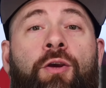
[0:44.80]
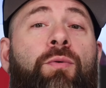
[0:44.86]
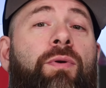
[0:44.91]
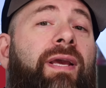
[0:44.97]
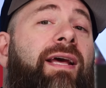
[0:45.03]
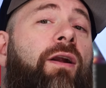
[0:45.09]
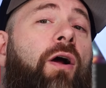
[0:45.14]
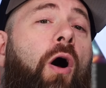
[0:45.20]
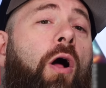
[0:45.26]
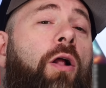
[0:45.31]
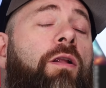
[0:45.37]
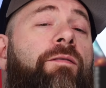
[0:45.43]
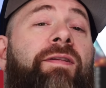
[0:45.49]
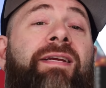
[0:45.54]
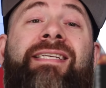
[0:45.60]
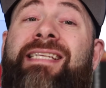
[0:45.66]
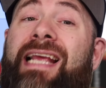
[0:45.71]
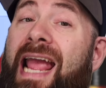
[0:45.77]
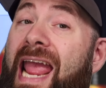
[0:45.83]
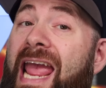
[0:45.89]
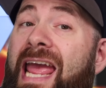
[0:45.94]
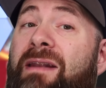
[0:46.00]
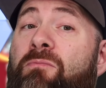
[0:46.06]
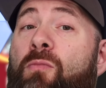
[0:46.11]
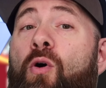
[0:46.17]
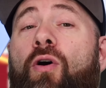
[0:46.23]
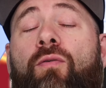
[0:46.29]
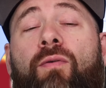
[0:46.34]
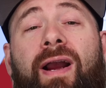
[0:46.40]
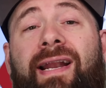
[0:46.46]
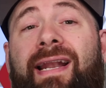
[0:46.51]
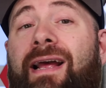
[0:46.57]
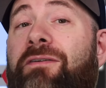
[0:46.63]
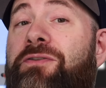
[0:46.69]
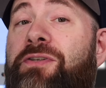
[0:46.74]
You can get all of these and more
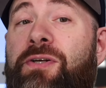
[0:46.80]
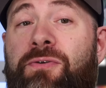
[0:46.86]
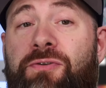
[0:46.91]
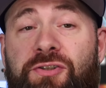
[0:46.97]
right now too.